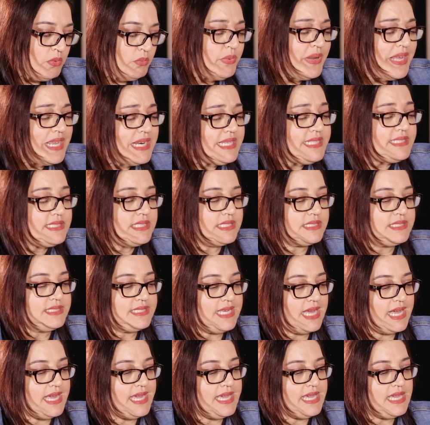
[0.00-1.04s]
really to
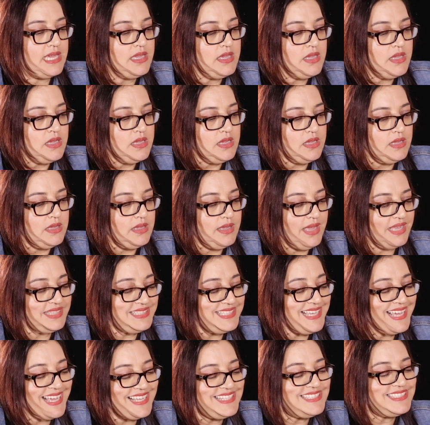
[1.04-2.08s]
say,
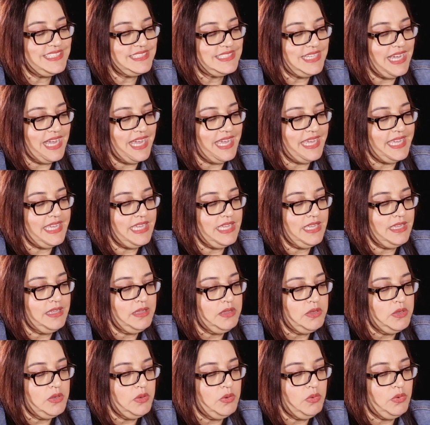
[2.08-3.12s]
at the end of the day,
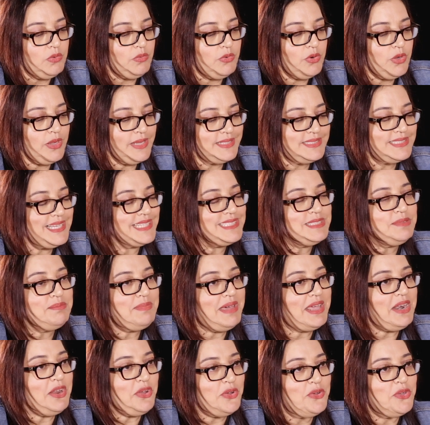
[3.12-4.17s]
it doesn't
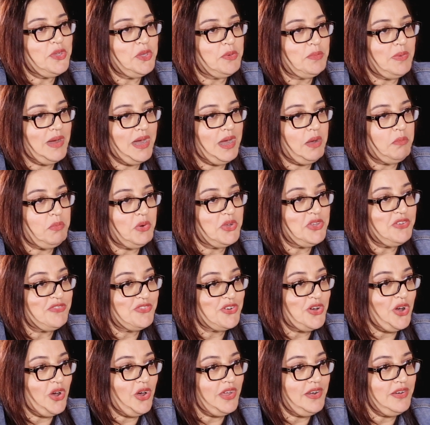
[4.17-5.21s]
matter who you are, what
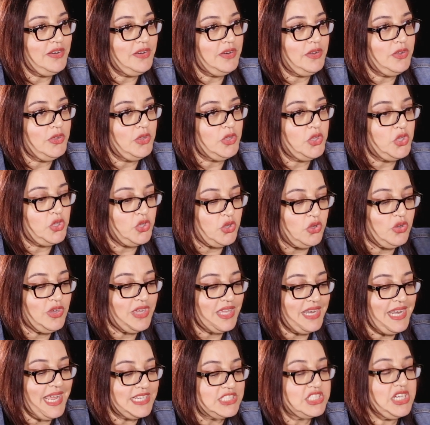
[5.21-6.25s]
you've got, you
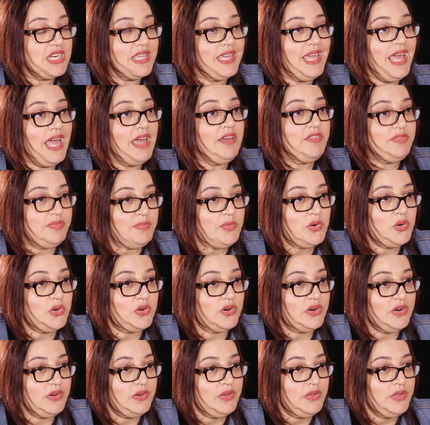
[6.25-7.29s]
can actually have
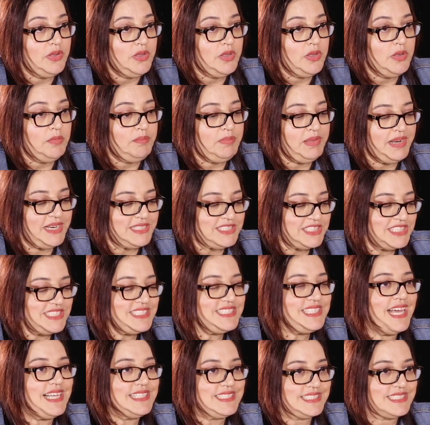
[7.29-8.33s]
more, but it
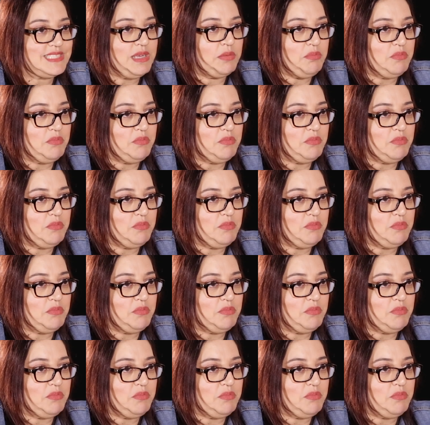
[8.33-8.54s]
just starts